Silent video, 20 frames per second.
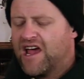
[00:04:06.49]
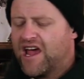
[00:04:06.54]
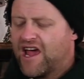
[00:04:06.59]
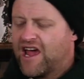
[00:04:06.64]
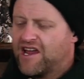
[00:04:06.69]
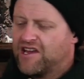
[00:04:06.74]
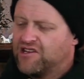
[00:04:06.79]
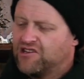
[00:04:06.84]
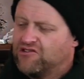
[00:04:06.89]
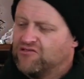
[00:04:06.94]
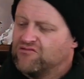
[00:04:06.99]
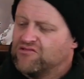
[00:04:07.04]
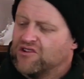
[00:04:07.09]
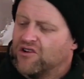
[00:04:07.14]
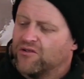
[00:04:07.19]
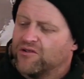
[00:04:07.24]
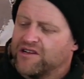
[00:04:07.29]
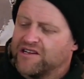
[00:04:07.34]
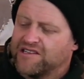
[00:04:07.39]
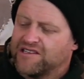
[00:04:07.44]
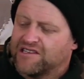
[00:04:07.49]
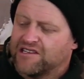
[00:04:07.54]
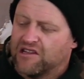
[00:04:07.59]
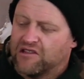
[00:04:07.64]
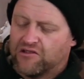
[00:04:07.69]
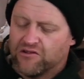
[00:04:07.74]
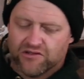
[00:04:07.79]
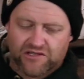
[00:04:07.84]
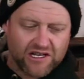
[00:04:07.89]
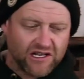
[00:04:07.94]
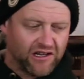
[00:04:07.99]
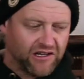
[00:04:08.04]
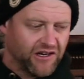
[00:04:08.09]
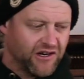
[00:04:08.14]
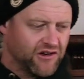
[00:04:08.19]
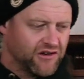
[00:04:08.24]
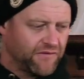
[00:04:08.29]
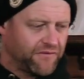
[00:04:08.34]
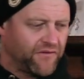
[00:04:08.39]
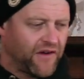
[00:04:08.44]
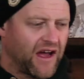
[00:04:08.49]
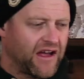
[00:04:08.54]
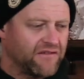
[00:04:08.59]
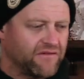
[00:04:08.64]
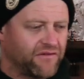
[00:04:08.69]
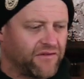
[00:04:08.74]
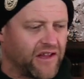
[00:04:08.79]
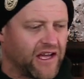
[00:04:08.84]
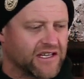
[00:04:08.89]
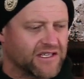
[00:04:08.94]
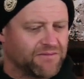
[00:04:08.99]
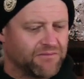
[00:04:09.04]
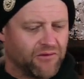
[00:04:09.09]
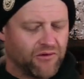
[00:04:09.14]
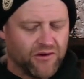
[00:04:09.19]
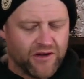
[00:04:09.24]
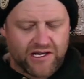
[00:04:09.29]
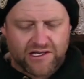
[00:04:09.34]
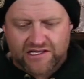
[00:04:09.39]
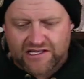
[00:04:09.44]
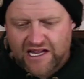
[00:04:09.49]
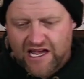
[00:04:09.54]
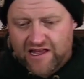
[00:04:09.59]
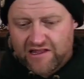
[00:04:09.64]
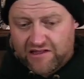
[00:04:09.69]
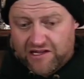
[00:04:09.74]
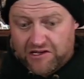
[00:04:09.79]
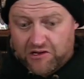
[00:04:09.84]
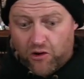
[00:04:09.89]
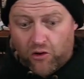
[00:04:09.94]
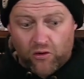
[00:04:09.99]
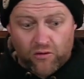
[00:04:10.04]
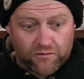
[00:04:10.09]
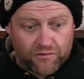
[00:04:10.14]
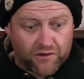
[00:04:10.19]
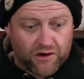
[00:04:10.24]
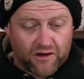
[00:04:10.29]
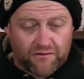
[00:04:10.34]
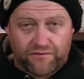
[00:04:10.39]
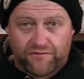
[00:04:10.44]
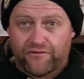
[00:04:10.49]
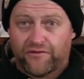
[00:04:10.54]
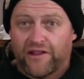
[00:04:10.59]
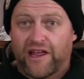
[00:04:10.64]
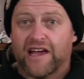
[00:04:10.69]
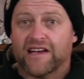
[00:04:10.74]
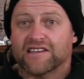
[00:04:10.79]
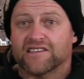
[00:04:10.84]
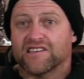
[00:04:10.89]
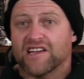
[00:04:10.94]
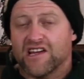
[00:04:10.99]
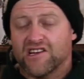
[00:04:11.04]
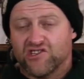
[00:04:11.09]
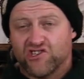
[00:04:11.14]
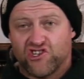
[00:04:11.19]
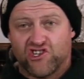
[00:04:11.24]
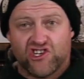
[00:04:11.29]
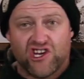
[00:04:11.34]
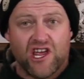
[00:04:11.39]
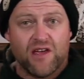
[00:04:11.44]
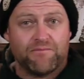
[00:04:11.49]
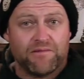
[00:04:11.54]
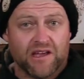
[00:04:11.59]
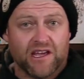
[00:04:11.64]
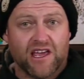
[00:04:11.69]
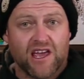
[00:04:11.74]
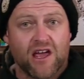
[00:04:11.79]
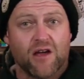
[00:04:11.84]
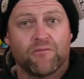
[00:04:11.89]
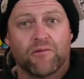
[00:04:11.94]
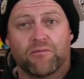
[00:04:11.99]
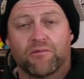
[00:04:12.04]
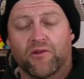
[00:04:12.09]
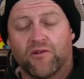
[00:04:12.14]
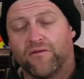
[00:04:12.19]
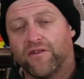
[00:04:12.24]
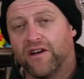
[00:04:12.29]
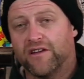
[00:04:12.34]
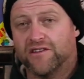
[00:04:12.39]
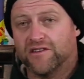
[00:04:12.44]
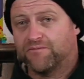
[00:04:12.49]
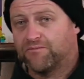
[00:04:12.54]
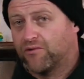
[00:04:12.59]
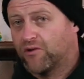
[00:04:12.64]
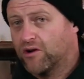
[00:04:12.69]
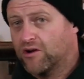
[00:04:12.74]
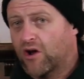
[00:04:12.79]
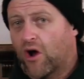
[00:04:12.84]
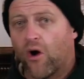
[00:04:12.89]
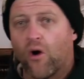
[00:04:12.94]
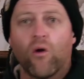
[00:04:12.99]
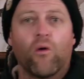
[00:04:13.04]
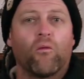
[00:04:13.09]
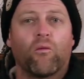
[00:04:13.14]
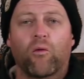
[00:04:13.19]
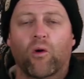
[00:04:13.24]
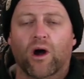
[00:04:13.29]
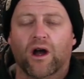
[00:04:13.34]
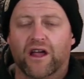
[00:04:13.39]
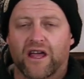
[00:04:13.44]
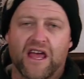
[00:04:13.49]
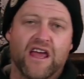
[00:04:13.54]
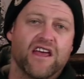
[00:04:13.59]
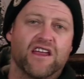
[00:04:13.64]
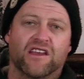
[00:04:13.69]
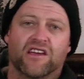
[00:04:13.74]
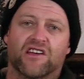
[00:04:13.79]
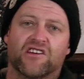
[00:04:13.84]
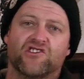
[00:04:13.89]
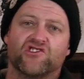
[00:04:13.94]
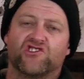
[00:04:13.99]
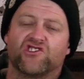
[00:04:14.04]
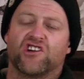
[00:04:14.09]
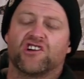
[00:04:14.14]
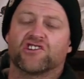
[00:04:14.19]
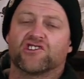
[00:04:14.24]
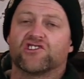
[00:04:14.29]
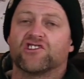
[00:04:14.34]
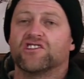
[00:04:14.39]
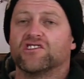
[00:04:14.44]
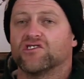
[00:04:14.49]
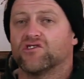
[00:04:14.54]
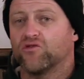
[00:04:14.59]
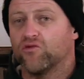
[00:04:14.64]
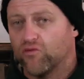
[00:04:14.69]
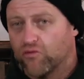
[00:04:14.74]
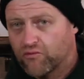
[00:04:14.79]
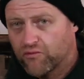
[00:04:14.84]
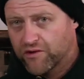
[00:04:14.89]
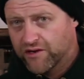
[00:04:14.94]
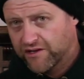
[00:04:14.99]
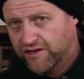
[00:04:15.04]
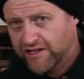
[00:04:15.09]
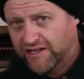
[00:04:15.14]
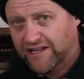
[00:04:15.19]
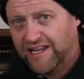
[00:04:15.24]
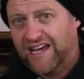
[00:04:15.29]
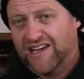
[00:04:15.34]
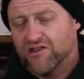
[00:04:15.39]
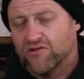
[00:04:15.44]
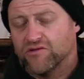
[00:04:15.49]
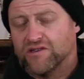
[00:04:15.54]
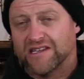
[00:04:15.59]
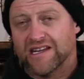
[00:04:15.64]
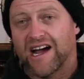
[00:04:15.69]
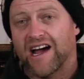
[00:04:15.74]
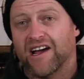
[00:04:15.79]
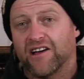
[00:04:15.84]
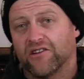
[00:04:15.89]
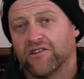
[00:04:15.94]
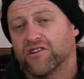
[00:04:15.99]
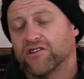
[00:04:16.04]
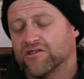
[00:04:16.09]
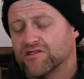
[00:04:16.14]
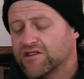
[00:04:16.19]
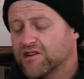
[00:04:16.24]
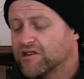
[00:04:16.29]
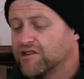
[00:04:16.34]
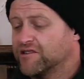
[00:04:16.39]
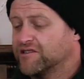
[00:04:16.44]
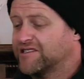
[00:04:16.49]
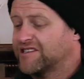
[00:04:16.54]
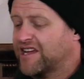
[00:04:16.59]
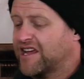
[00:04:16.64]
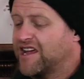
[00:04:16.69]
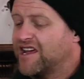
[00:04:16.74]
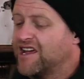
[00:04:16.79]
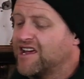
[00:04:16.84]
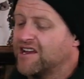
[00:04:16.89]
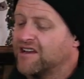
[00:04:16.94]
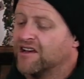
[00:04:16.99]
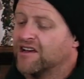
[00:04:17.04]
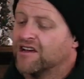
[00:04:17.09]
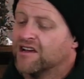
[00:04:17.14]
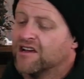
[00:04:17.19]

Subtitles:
And you notice those clear, defined flex points and the overall flex and shape and camber profile of this board work in conjunction to really let you dial your turns in.